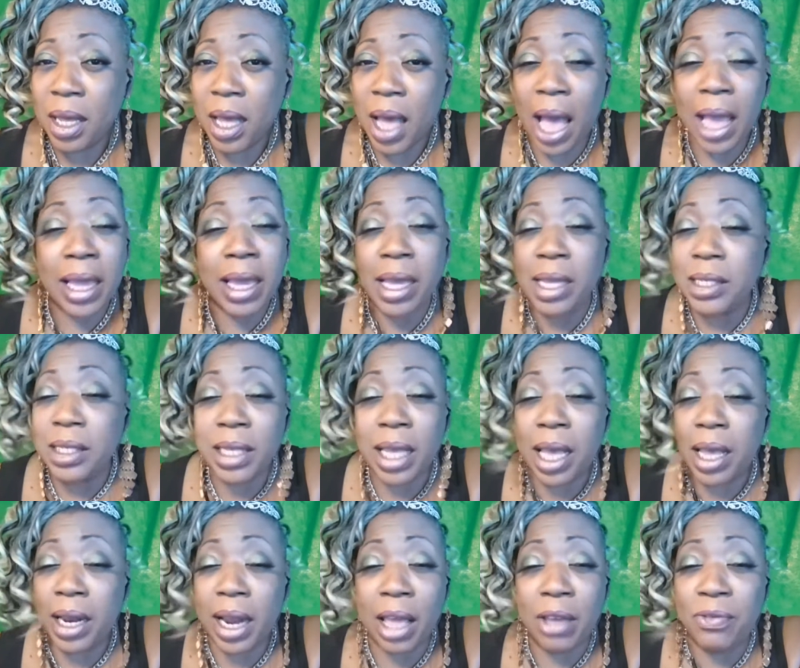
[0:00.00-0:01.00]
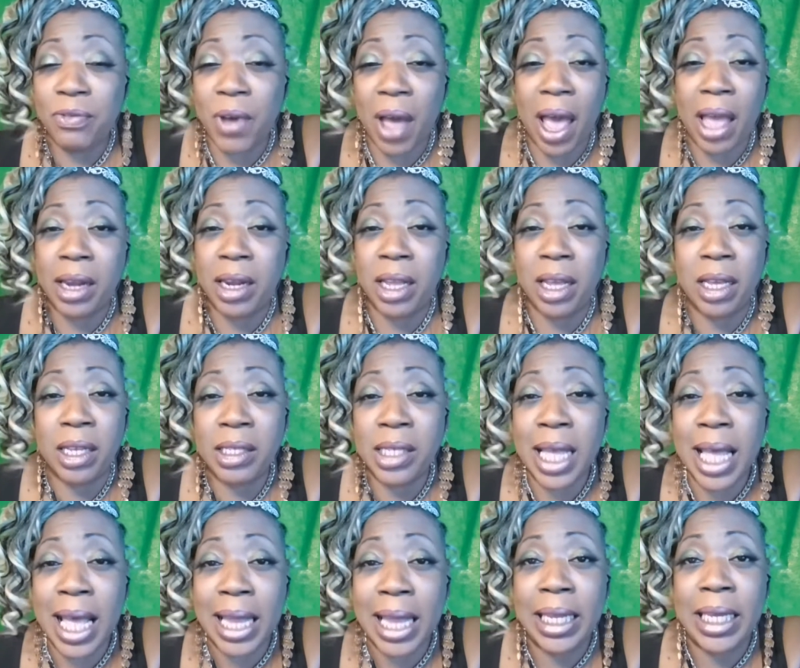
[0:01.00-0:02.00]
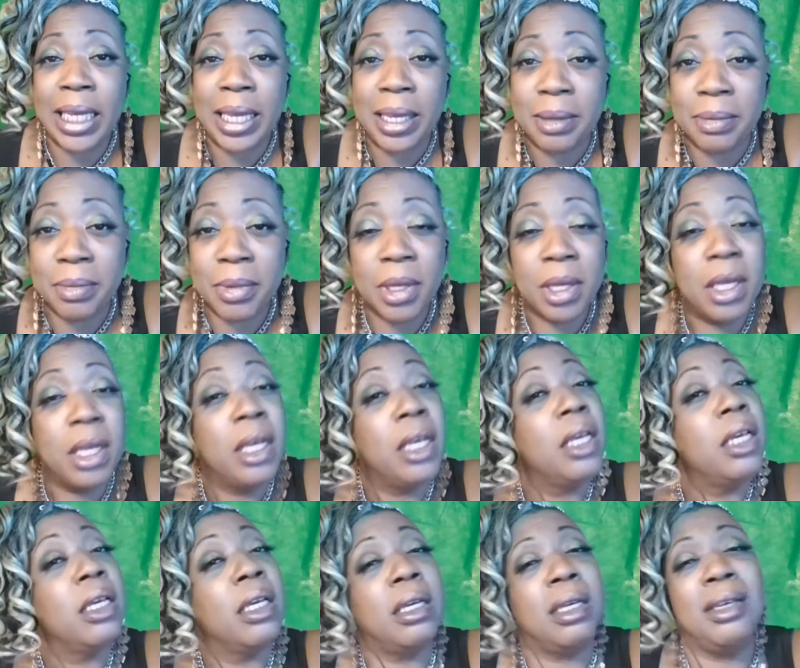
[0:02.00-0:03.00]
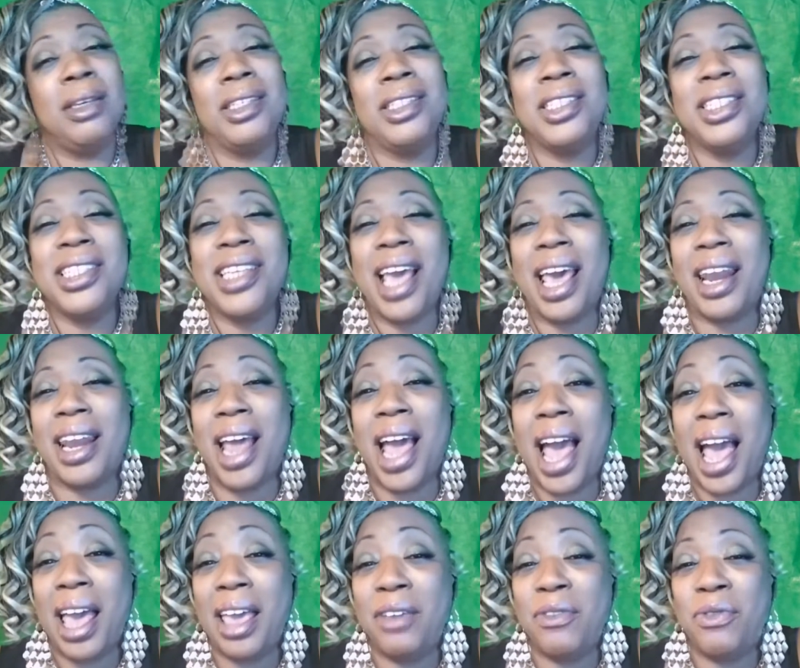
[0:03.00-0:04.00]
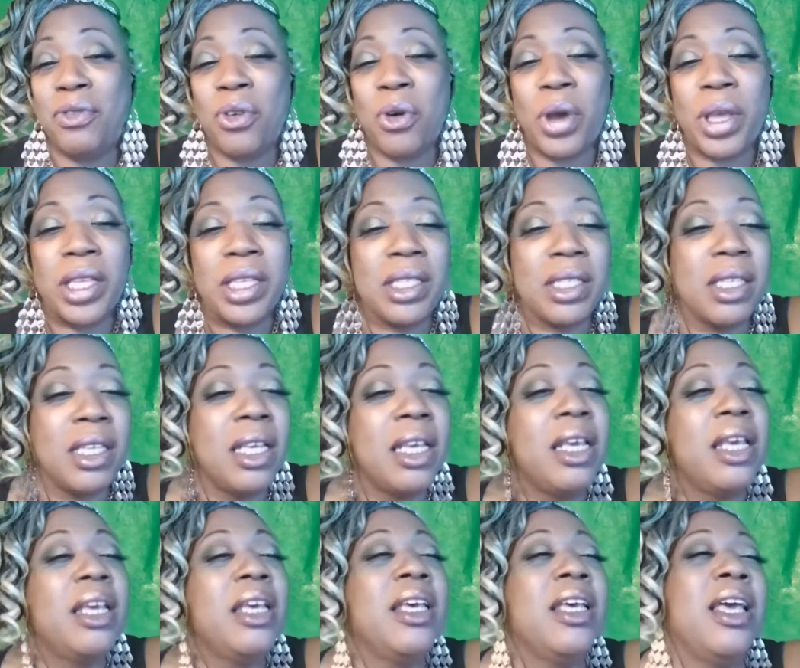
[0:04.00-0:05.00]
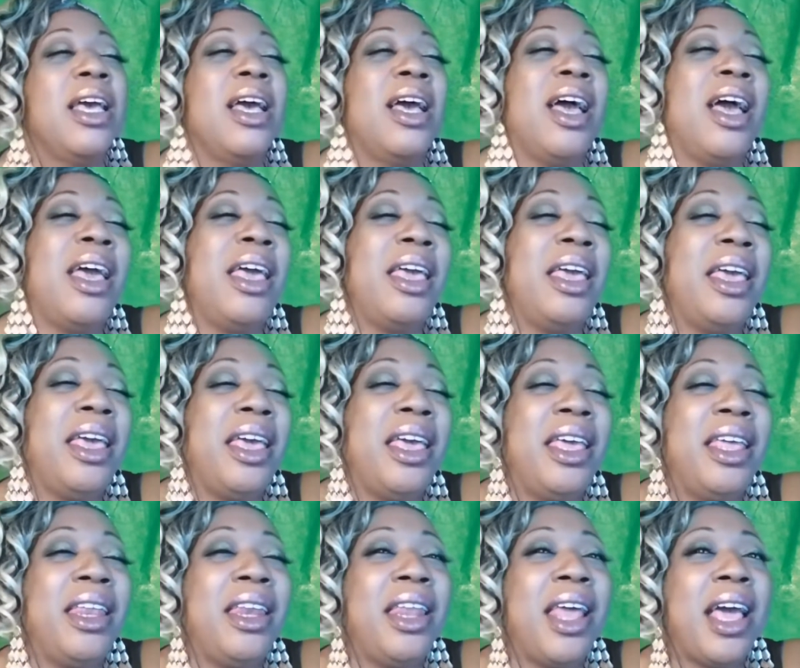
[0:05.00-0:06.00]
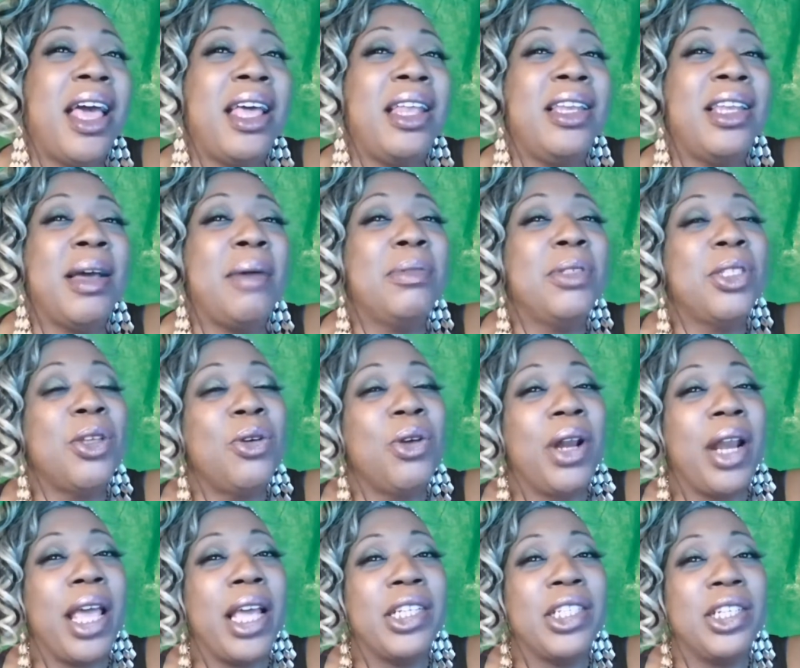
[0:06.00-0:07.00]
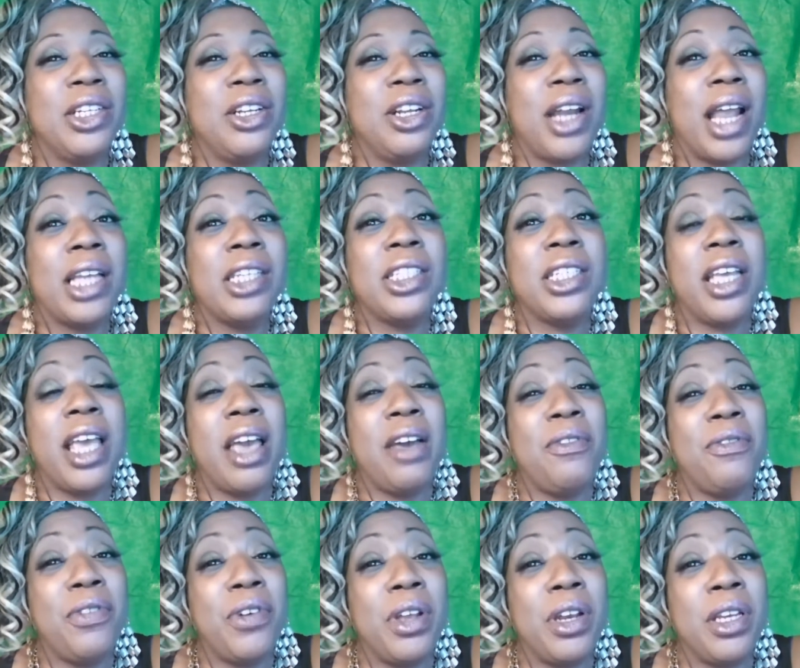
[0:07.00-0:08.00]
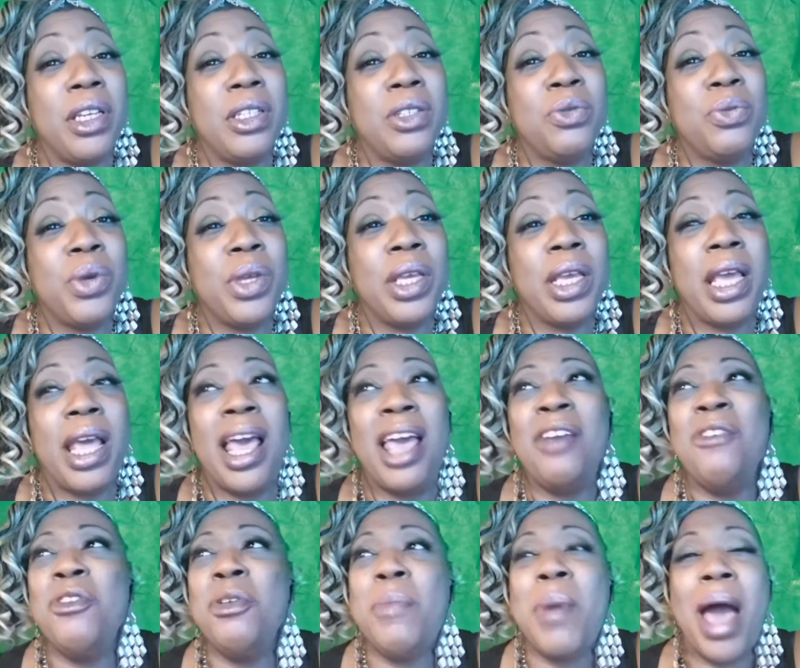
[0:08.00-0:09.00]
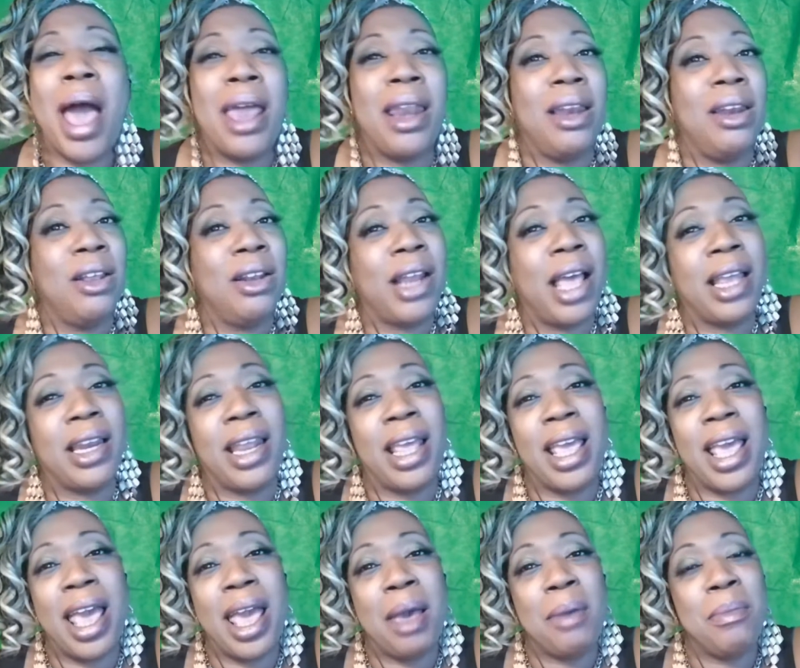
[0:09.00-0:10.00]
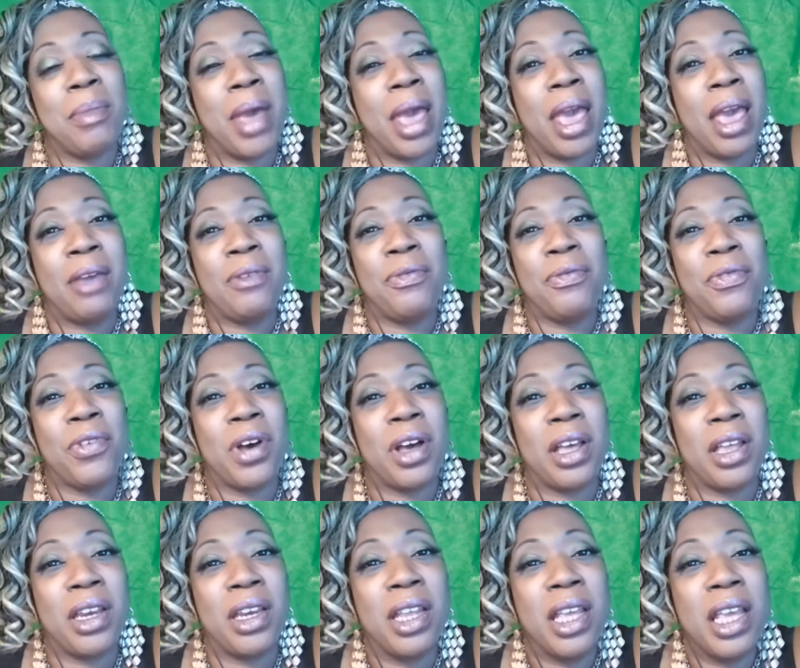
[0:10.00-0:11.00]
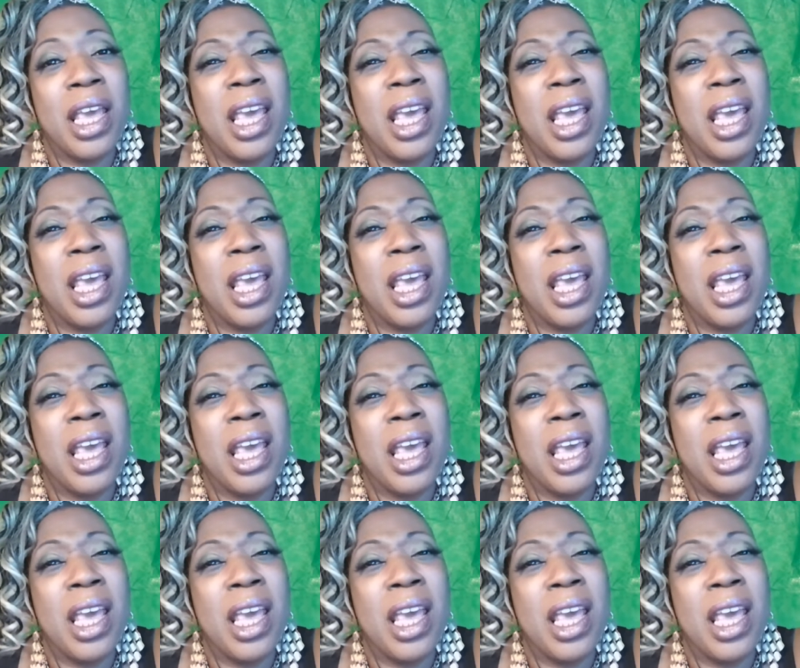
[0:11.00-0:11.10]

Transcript: I can't say it like Fi does. Honey. She got a high voice. And I'm so glad she looked like she had fun this weekend. Everybody looked like they had mad fun.